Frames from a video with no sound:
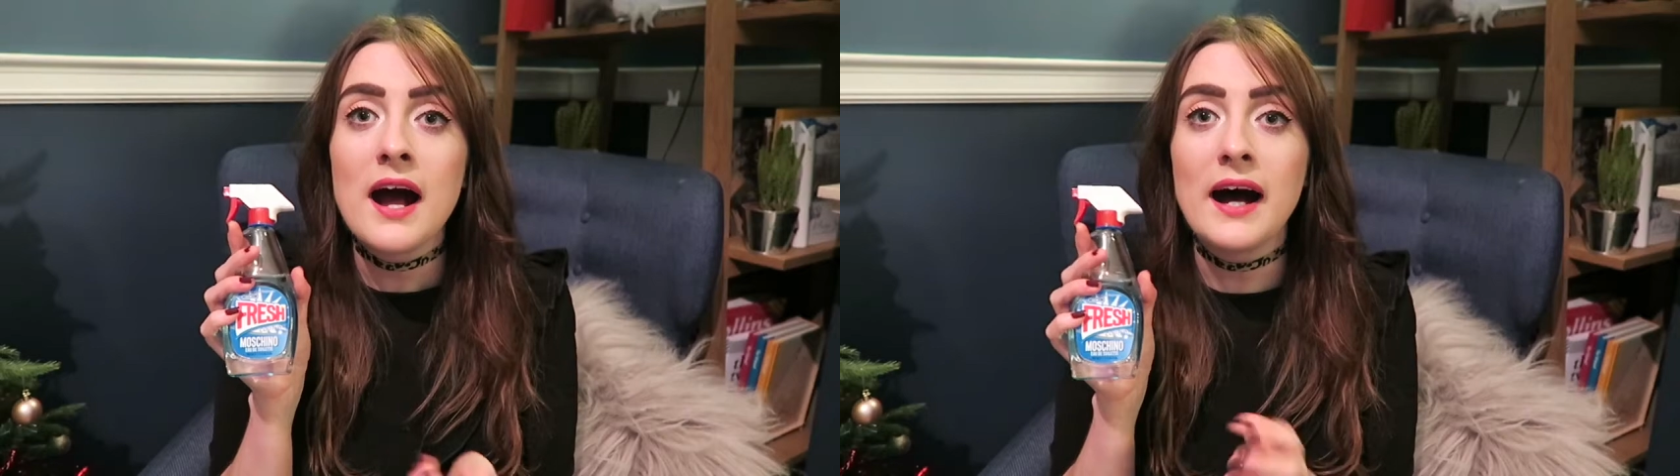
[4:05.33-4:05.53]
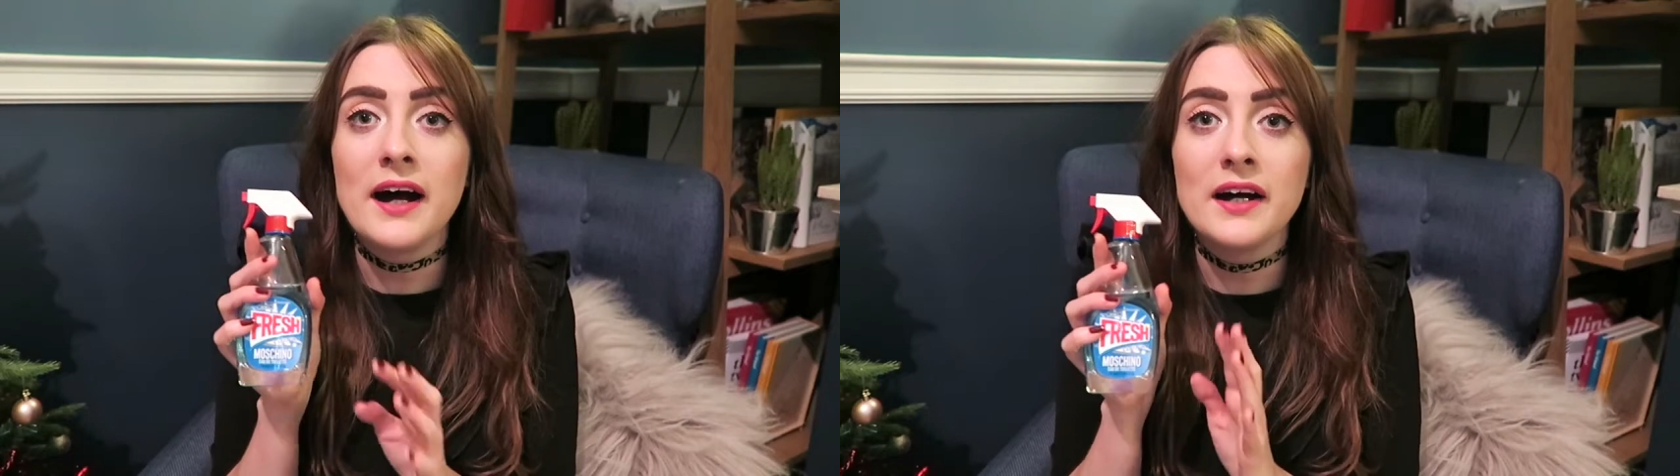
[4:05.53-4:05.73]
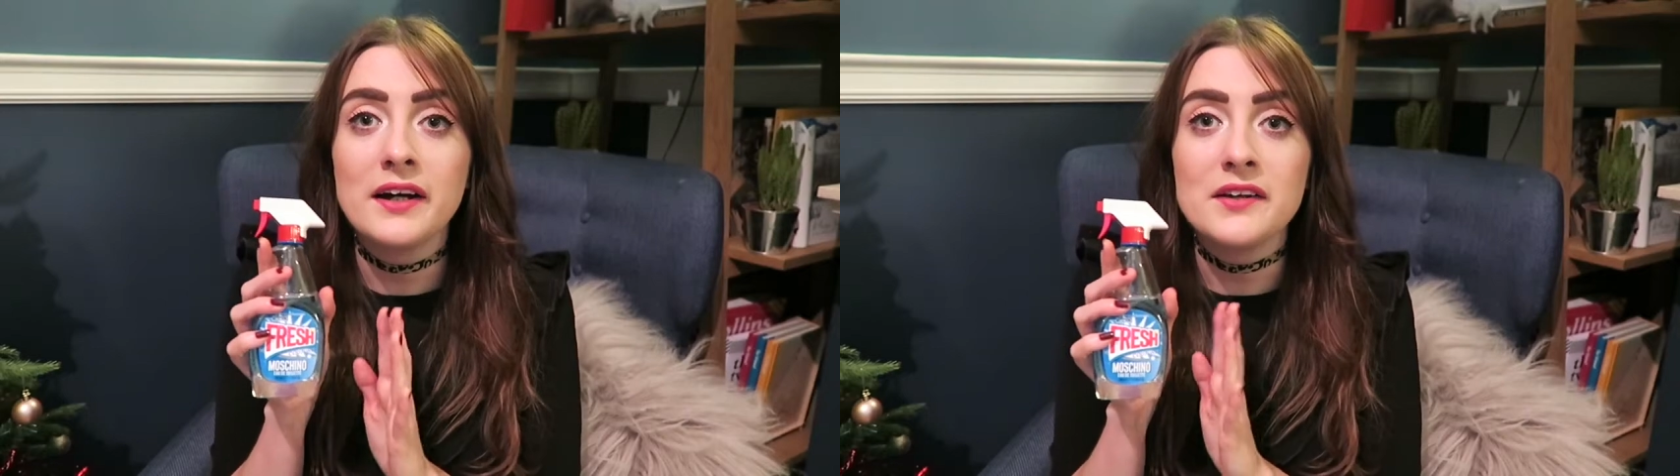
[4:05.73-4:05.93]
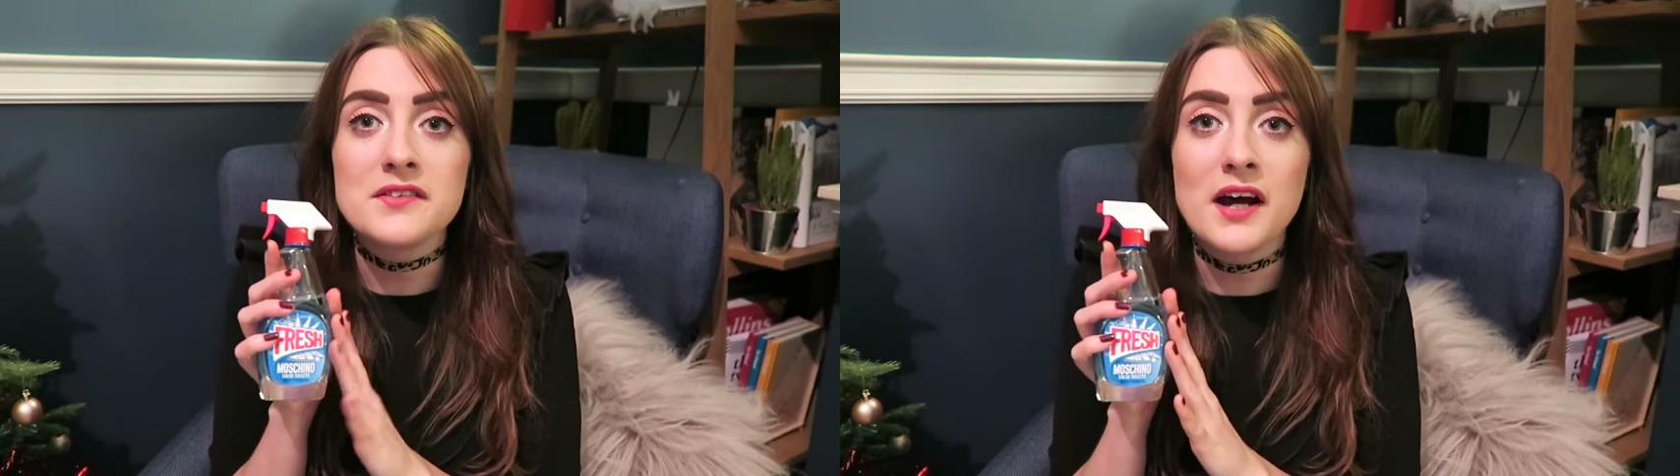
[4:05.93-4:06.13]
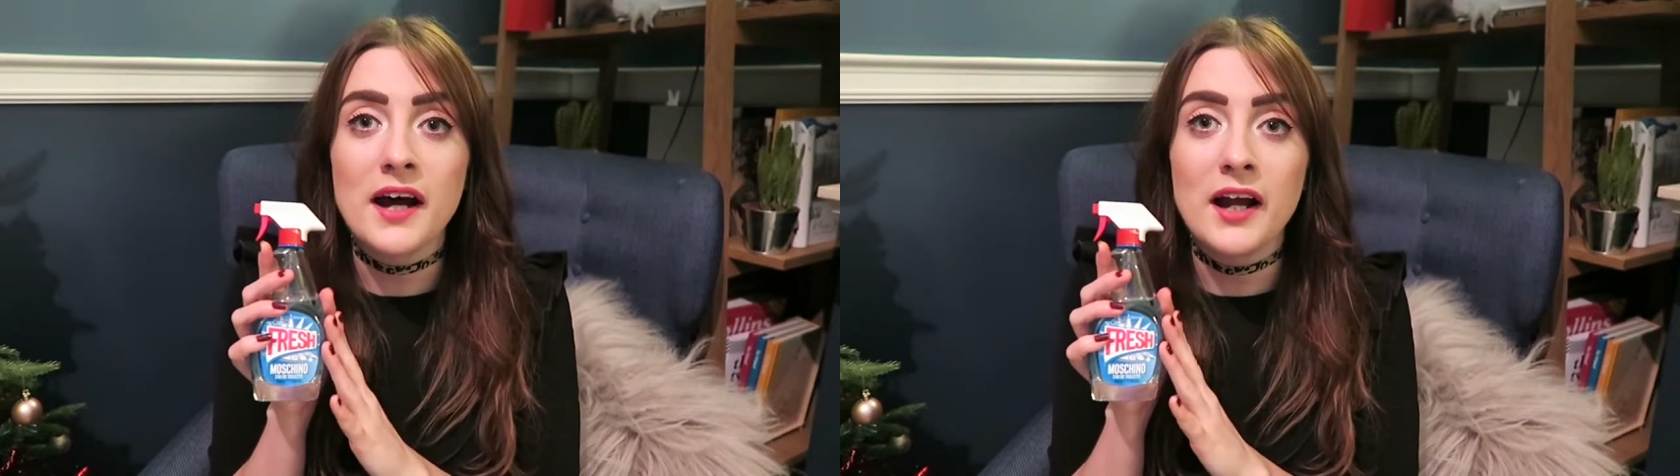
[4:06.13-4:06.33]
and
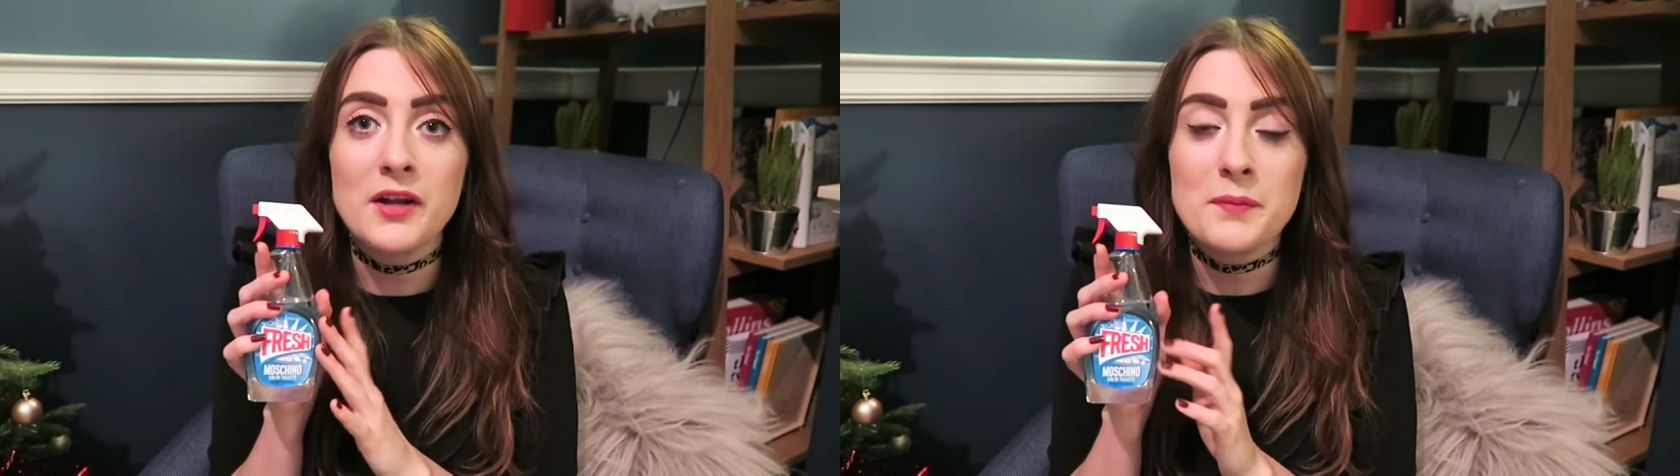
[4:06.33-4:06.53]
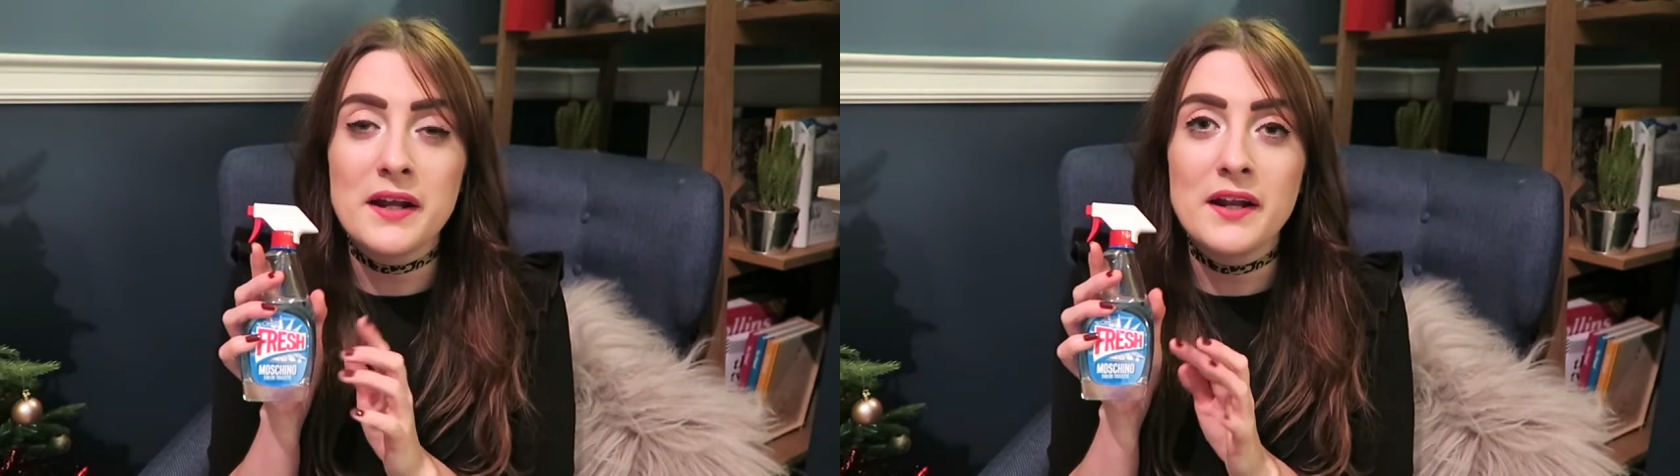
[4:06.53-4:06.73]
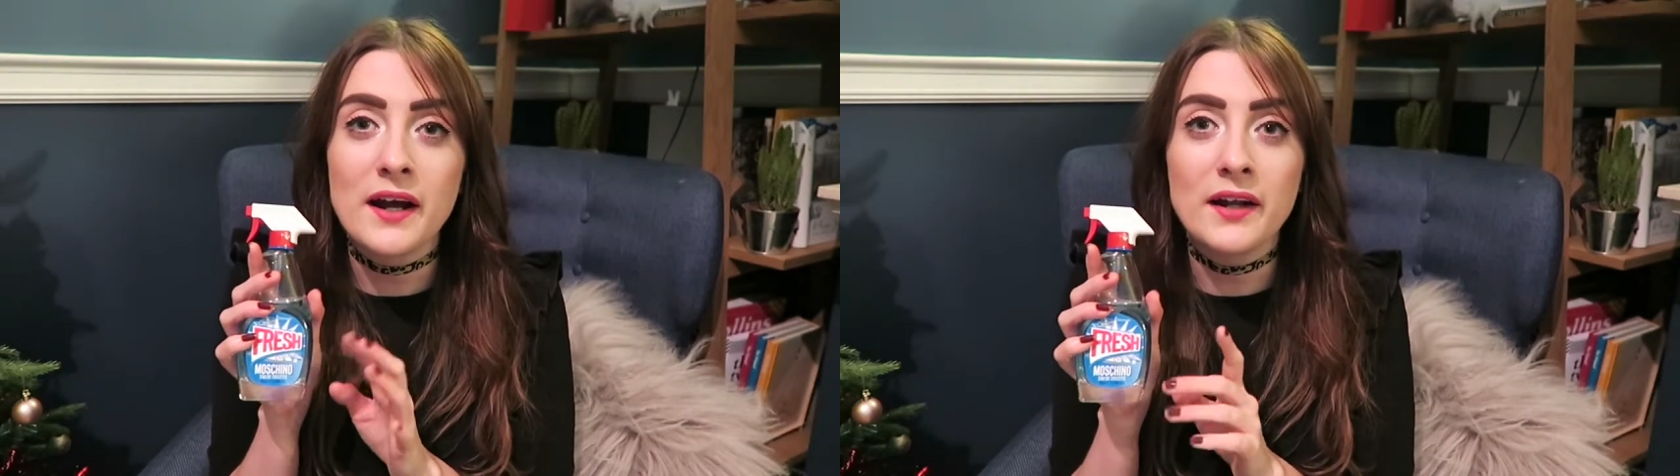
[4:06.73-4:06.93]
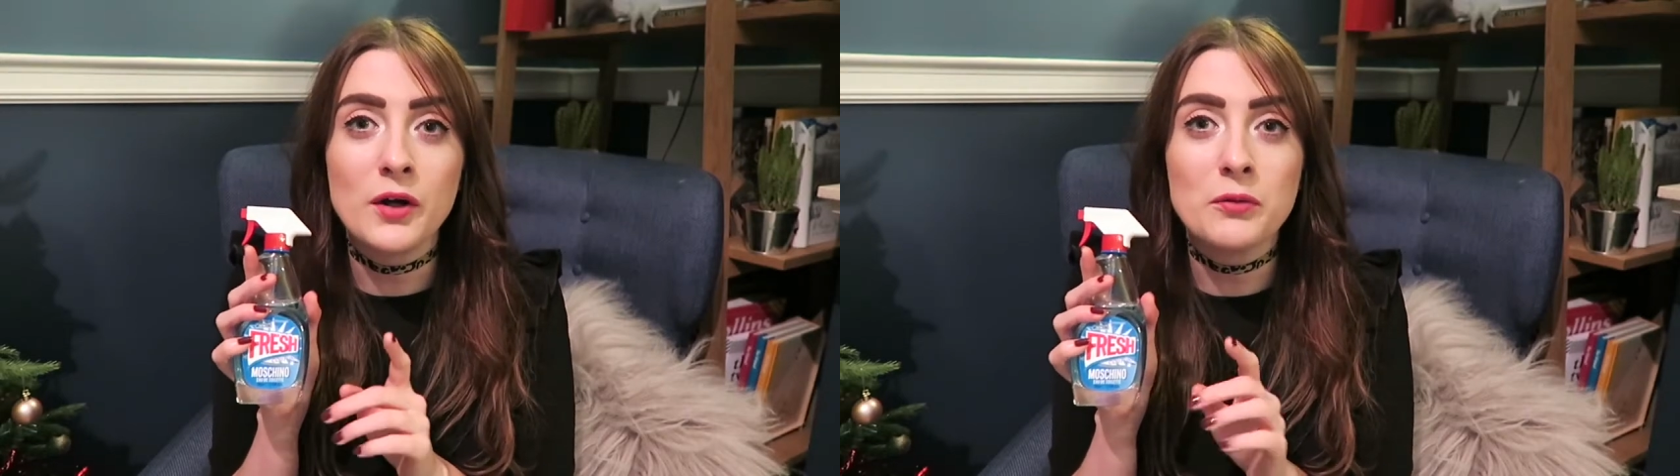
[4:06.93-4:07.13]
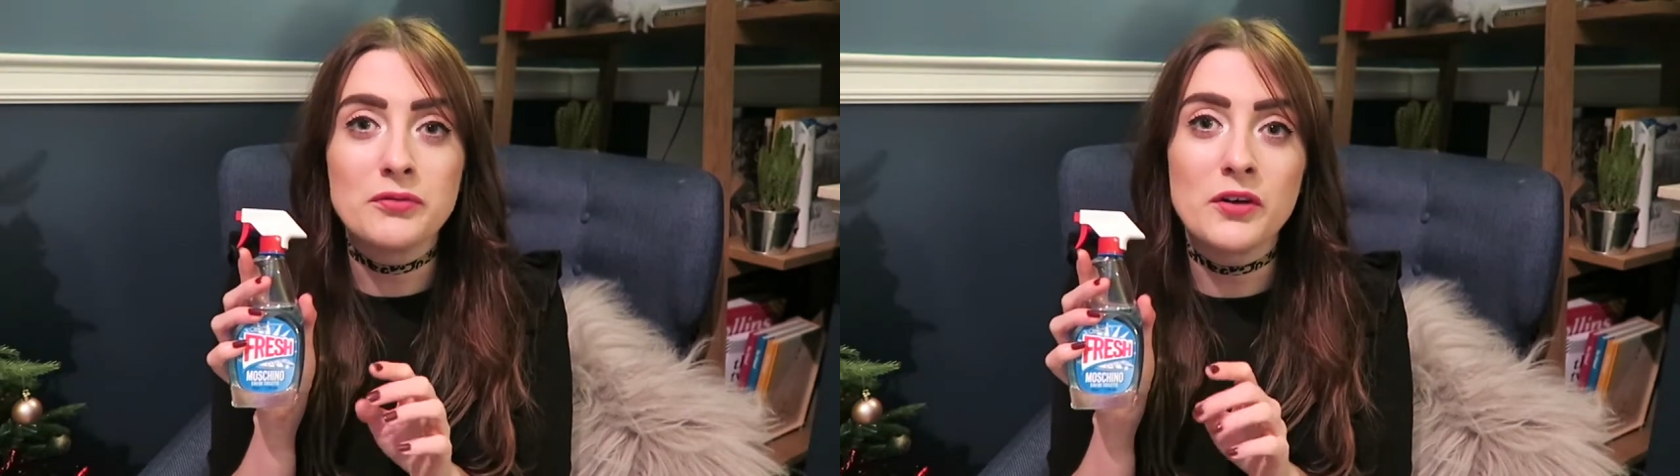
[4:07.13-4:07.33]
I'd been eyeing it
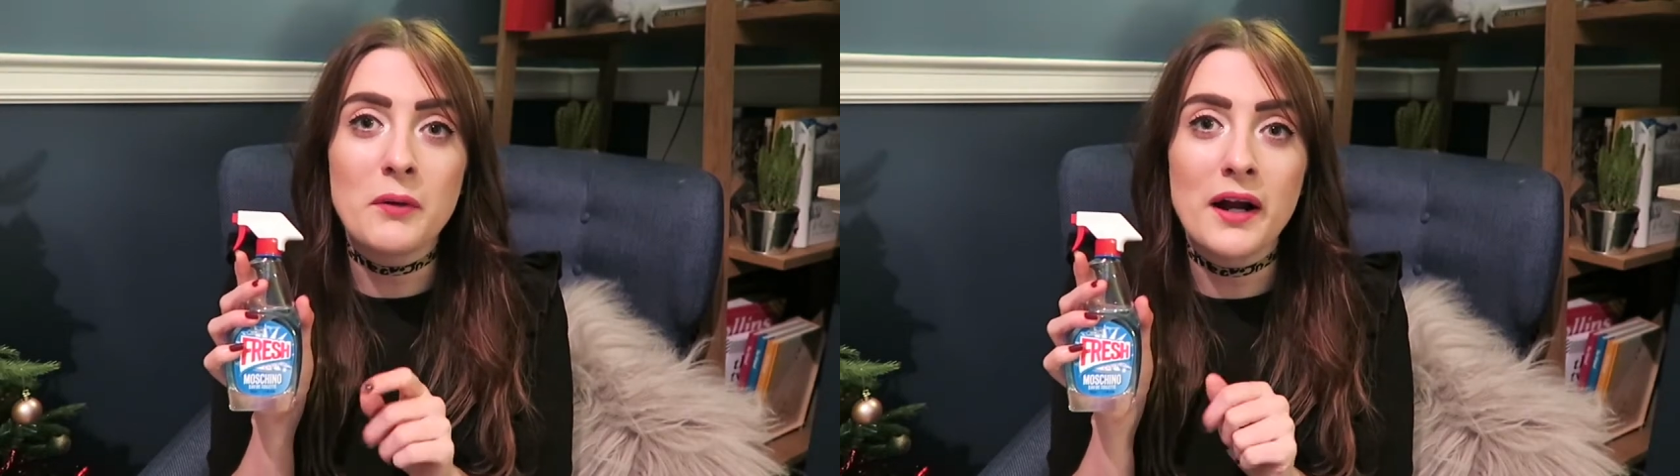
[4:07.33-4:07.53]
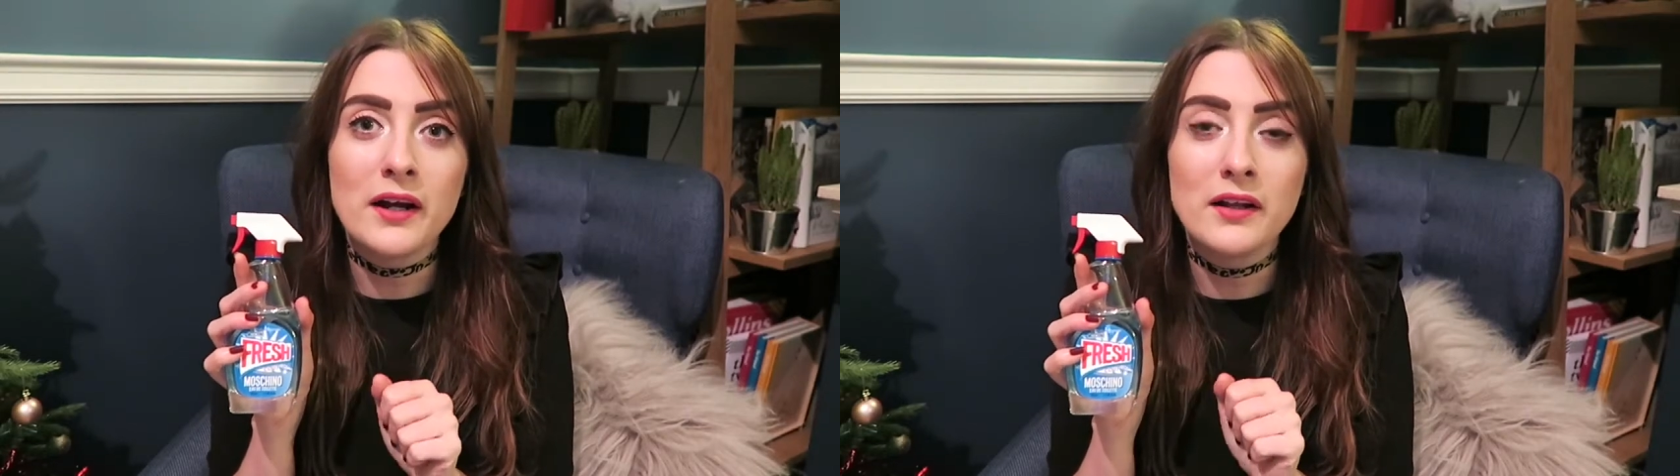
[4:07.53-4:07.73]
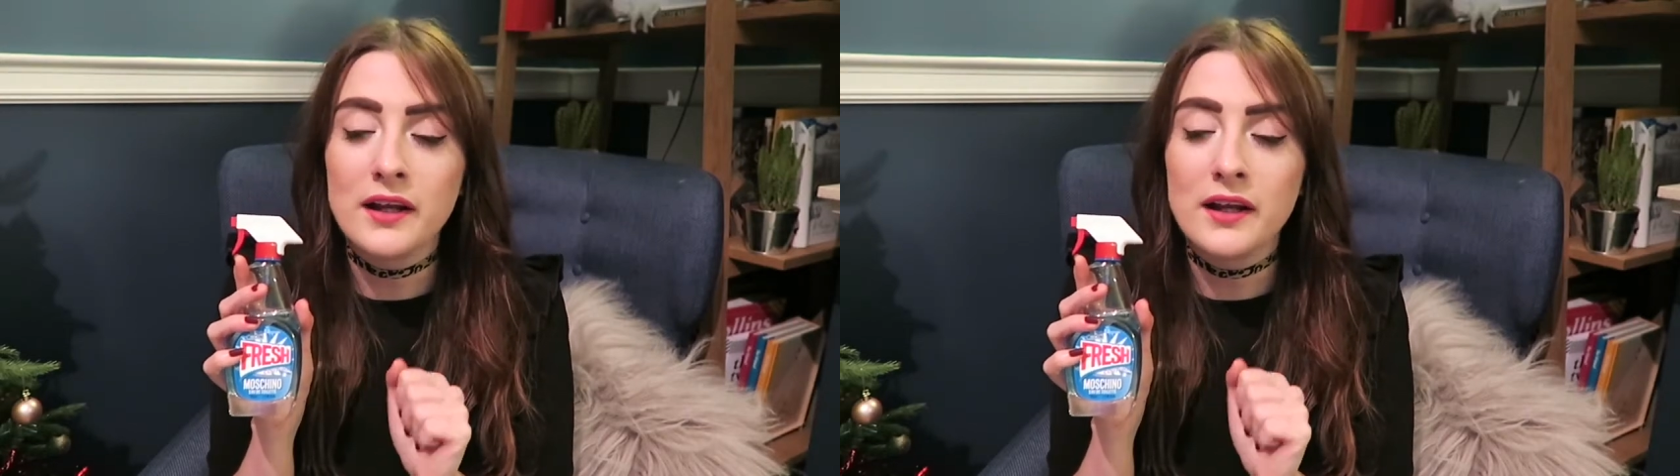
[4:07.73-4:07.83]
up for a while.